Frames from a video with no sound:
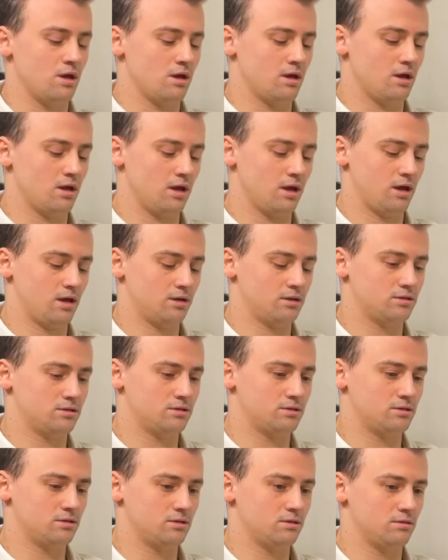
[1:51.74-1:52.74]

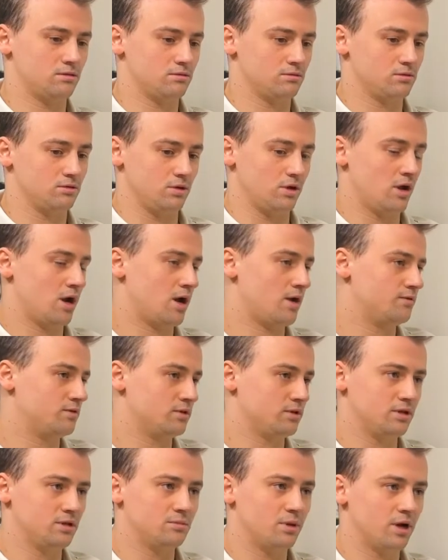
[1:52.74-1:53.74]
and you have to
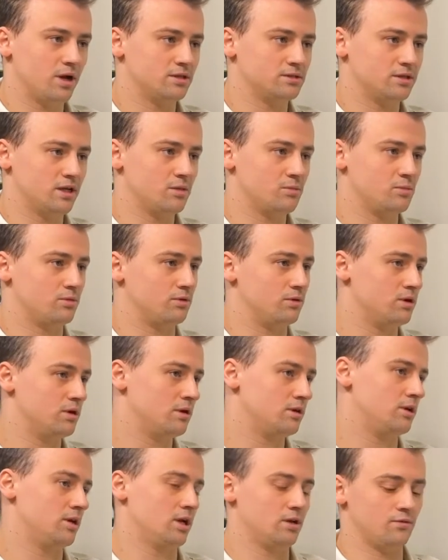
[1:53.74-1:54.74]
lead by example.
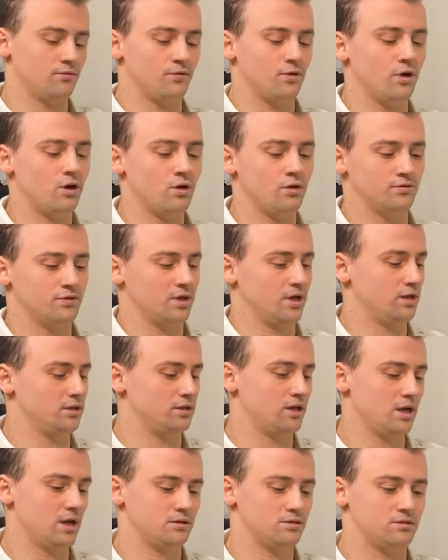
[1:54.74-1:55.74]
Get involved and
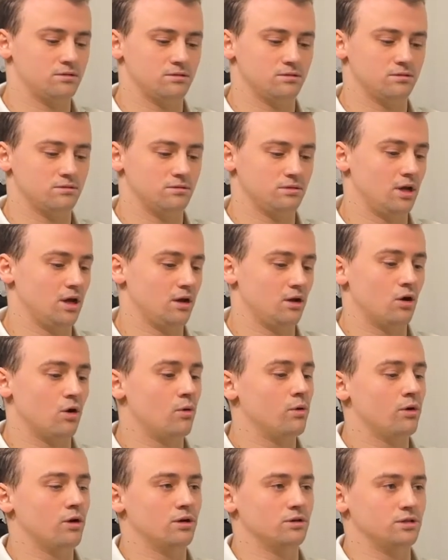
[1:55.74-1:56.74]
get get
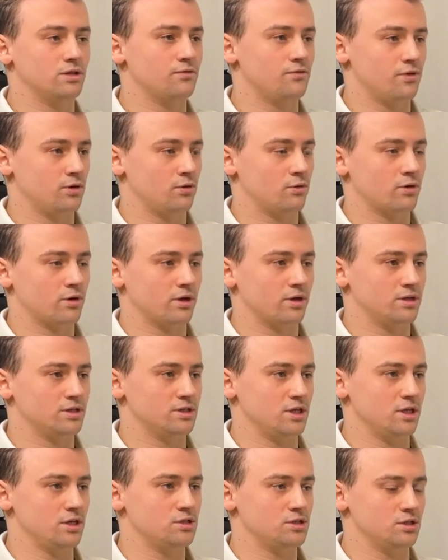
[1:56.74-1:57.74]
going on different
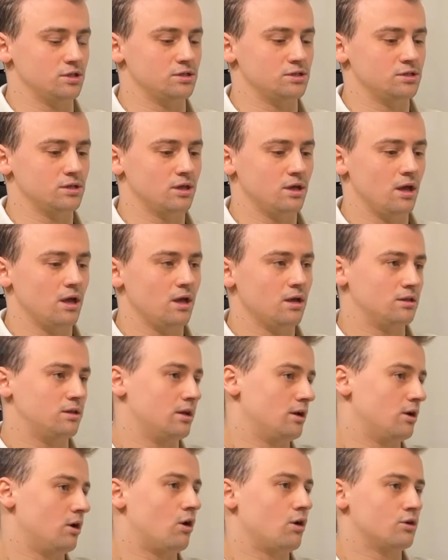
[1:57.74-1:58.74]
organizations
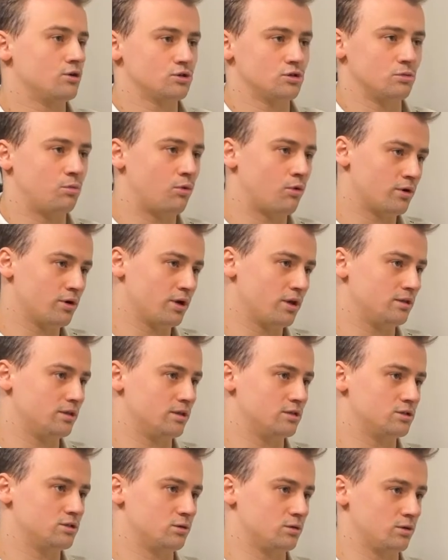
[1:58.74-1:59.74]
that are supporting
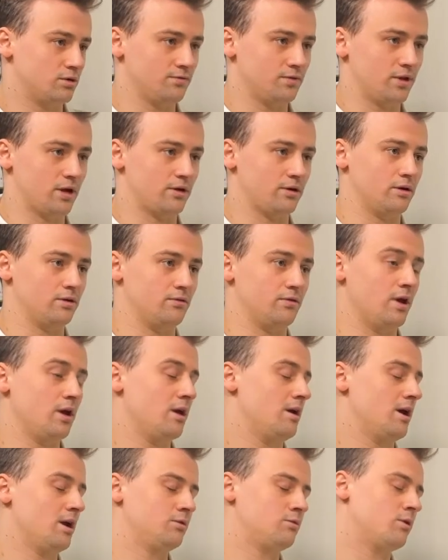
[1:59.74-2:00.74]
this sort of narrative.
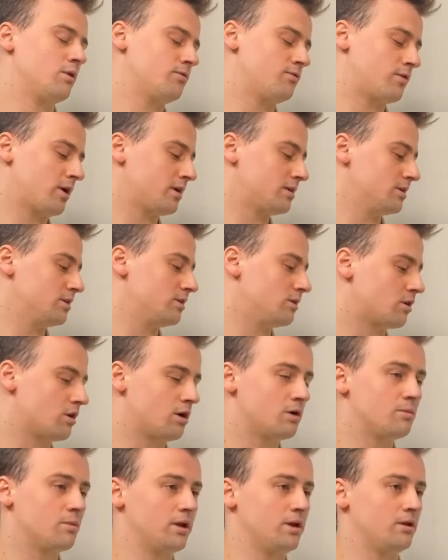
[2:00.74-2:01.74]
And quite frankly, there
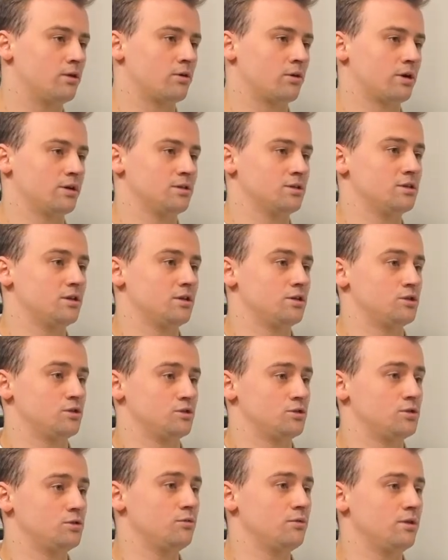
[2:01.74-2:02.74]
are many
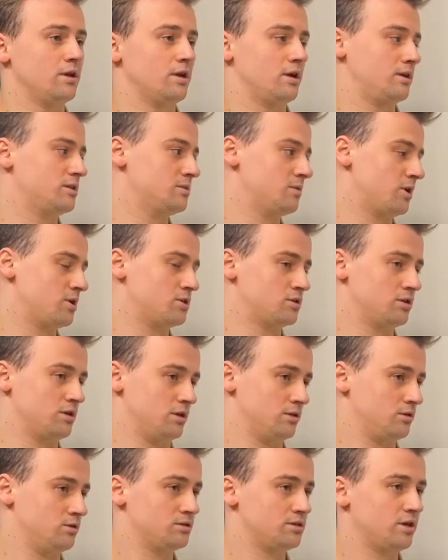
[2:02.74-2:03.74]
organizations doing especially
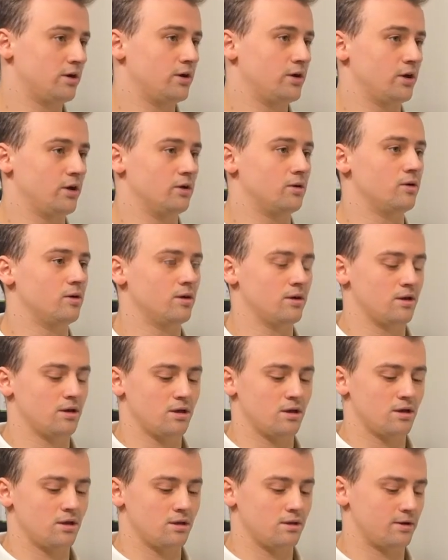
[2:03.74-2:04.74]
in Ontario.
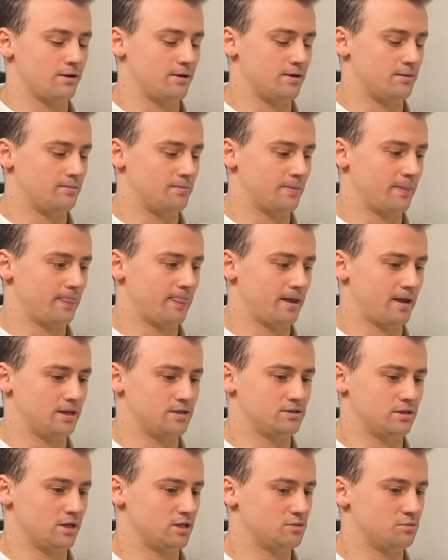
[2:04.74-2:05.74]
Um, as
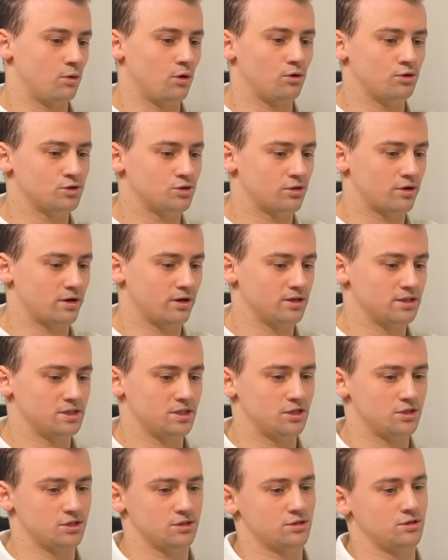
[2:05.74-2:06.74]
as most
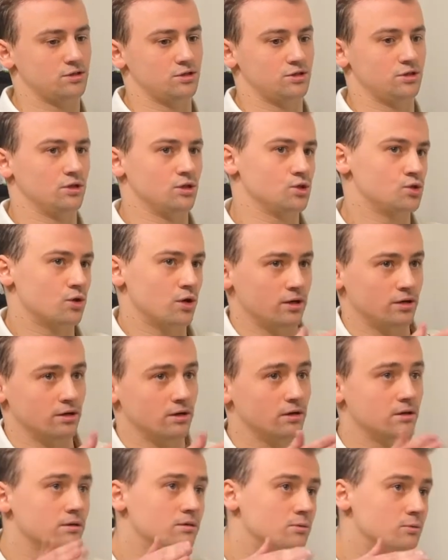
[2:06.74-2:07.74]
organizations are still trying
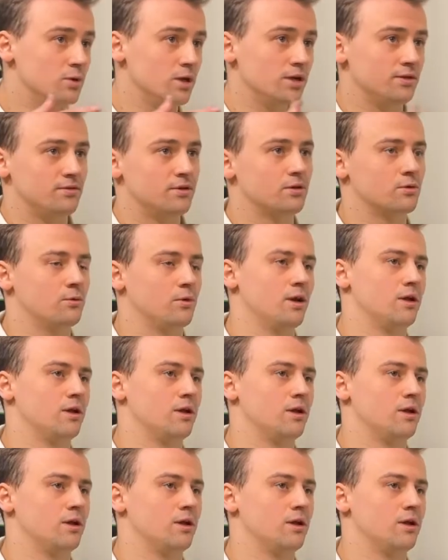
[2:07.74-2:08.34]
to weave their way